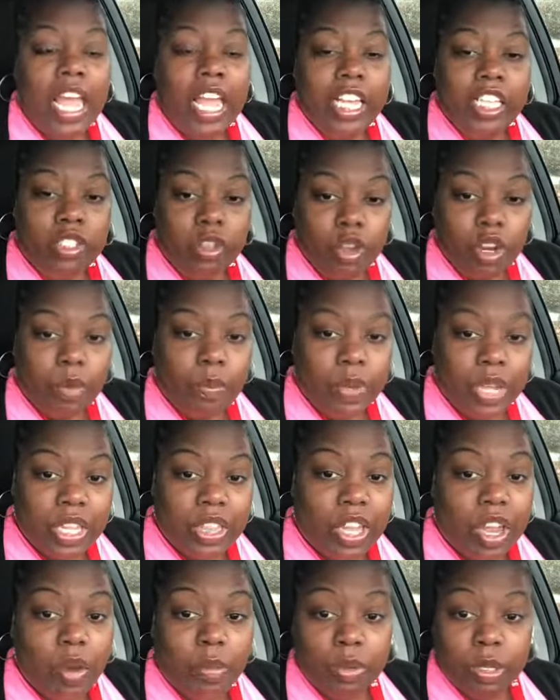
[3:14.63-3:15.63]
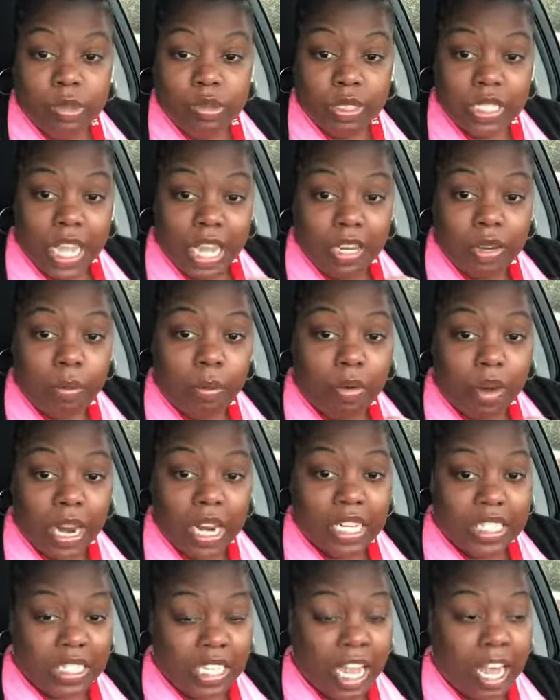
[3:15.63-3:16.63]
It's going to be there when you take the
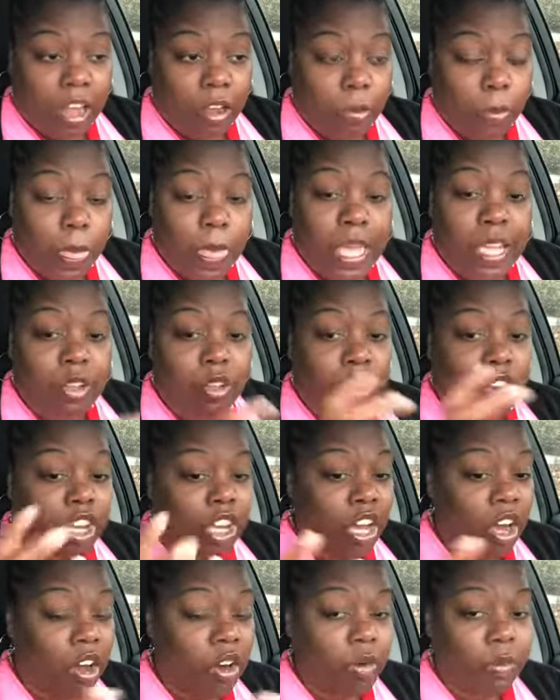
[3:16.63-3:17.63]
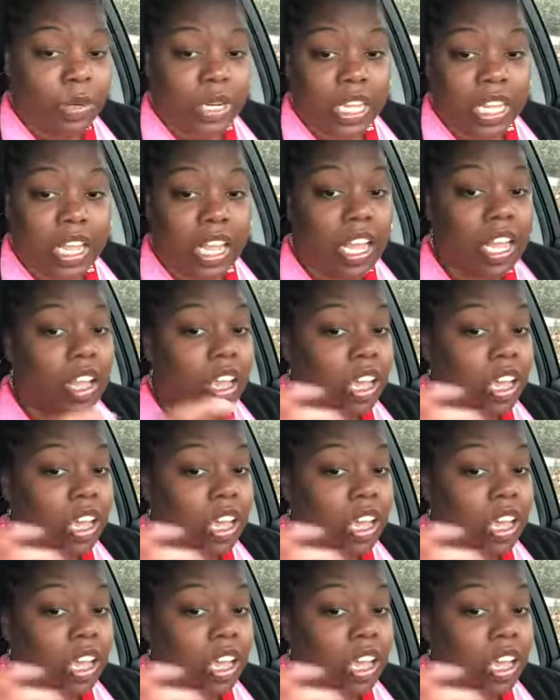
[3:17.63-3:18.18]
braids out and you're combing it,